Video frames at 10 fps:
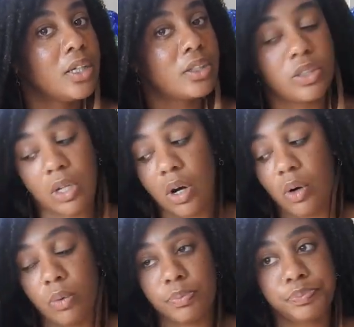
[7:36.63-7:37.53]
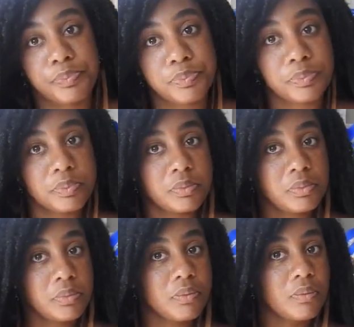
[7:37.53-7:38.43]
So
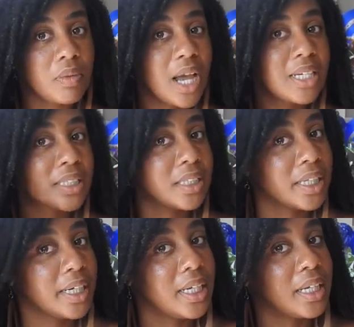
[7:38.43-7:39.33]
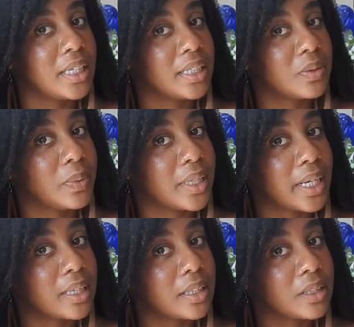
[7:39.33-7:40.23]
I just took it and just went
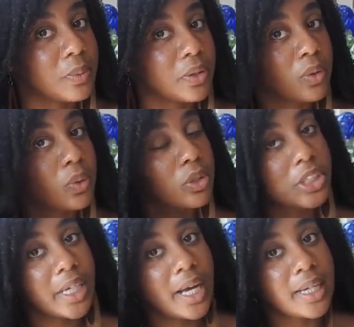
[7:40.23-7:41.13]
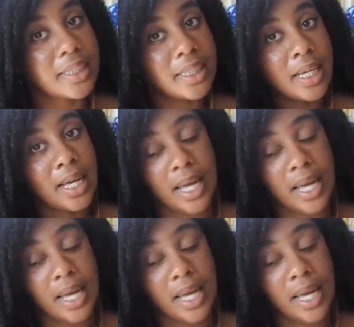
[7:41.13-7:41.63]
like this with the cool shot.